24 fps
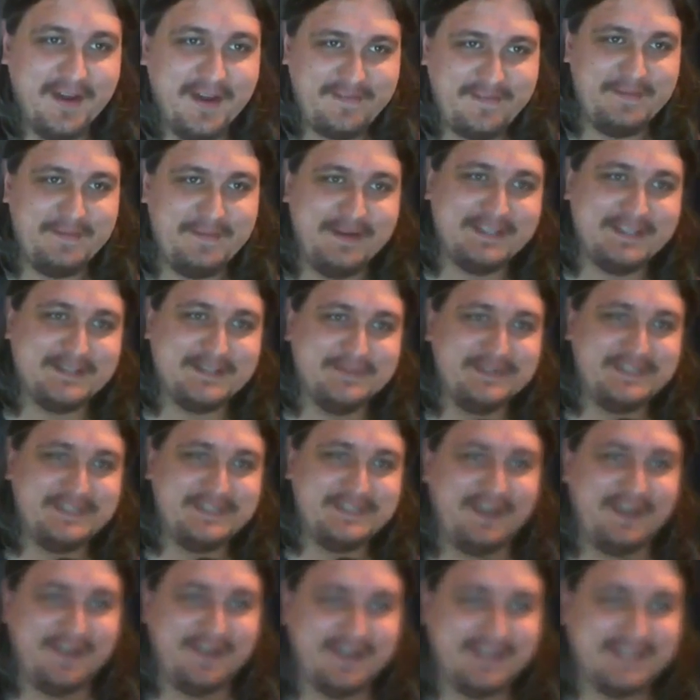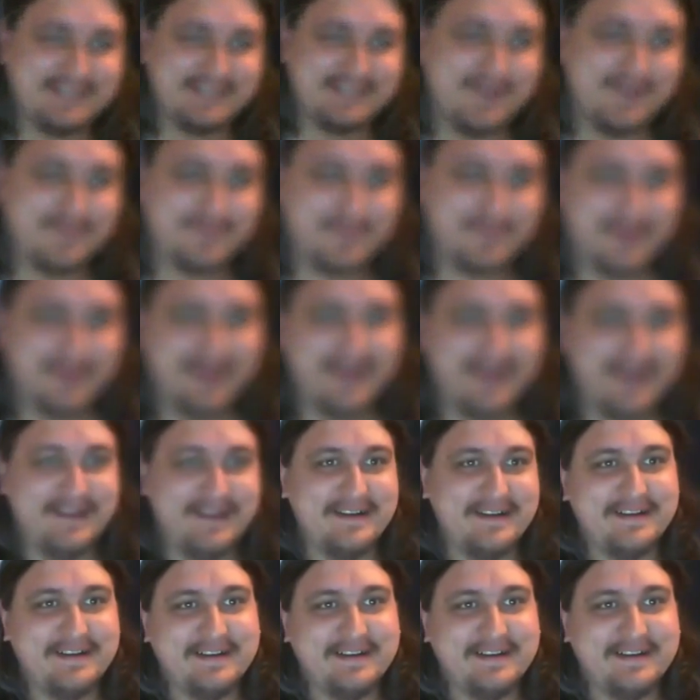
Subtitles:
Feminism's tearing itself apart.